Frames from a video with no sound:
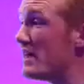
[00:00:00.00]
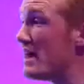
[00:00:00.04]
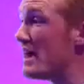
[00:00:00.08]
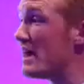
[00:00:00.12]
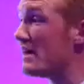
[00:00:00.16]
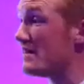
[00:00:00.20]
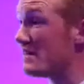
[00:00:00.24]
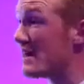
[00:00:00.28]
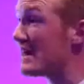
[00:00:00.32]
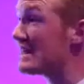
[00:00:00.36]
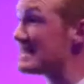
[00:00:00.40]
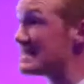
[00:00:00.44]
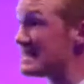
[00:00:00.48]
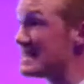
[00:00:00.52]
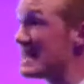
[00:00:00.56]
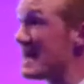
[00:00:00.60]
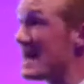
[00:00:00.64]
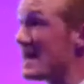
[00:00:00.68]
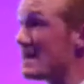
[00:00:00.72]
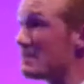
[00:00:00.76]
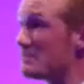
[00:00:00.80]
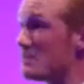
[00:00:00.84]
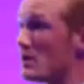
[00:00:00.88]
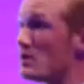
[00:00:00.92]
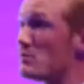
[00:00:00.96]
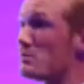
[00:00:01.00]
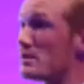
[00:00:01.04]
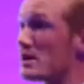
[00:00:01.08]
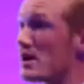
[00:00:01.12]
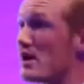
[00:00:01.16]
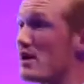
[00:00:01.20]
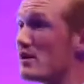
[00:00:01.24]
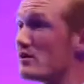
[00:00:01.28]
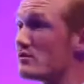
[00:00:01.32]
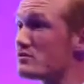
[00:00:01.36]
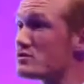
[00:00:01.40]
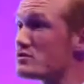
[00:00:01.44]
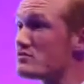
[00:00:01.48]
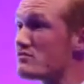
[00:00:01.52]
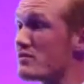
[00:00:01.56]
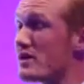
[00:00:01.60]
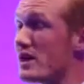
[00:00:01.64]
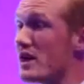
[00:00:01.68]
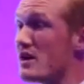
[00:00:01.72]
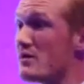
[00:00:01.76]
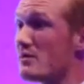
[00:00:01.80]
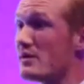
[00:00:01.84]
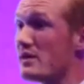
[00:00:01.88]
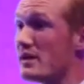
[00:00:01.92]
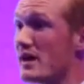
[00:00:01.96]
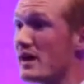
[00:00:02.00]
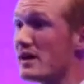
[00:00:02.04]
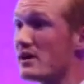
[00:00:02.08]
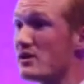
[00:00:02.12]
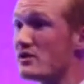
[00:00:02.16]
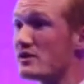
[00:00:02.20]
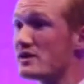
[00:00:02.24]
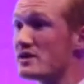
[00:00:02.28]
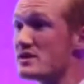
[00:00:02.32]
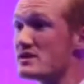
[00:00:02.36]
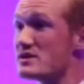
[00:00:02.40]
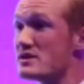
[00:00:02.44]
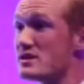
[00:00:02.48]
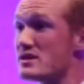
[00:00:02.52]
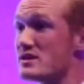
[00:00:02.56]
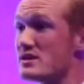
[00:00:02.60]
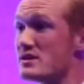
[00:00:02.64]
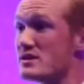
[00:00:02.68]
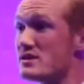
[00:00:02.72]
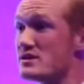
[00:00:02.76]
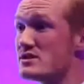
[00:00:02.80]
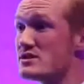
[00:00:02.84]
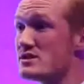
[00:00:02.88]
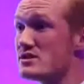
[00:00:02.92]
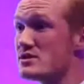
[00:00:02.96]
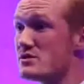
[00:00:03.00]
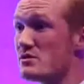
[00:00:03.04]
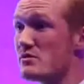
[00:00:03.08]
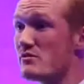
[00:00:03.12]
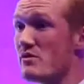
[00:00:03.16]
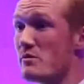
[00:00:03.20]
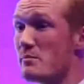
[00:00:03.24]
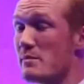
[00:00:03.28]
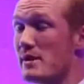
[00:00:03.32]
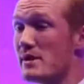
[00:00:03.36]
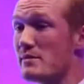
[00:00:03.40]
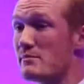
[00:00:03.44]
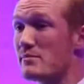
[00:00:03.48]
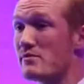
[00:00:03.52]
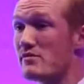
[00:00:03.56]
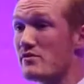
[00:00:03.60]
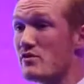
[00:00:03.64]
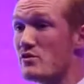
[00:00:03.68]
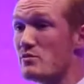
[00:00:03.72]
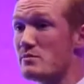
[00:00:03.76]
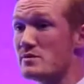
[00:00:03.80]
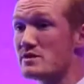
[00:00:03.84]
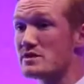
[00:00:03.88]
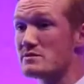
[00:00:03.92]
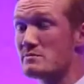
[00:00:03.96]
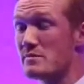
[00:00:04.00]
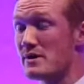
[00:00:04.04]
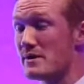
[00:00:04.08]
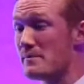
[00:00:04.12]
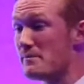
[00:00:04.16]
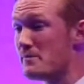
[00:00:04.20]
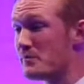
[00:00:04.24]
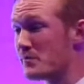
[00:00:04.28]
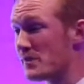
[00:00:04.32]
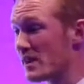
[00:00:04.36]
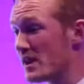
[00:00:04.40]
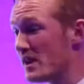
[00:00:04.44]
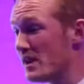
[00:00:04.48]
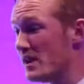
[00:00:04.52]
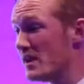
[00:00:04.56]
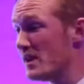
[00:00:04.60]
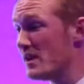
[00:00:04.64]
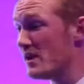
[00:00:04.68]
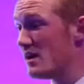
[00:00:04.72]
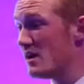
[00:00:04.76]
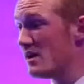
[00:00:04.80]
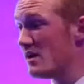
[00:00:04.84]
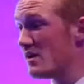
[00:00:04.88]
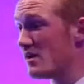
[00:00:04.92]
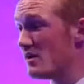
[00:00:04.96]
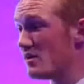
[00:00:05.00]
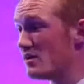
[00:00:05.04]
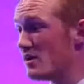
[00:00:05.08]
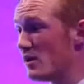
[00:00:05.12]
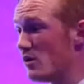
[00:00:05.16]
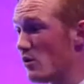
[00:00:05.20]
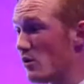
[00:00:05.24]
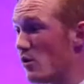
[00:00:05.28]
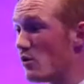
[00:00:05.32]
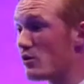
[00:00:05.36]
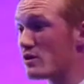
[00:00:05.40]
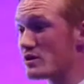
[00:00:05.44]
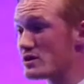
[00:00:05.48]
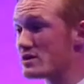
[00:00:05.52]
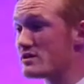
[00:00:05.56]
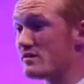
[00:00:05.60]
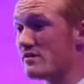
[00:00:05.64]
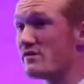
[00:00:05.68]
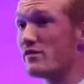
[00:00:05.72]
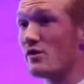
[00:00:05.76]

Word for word: there. And that is the aim. I'll be going on to Rio and, and looking to, to do a repeat performance. But August the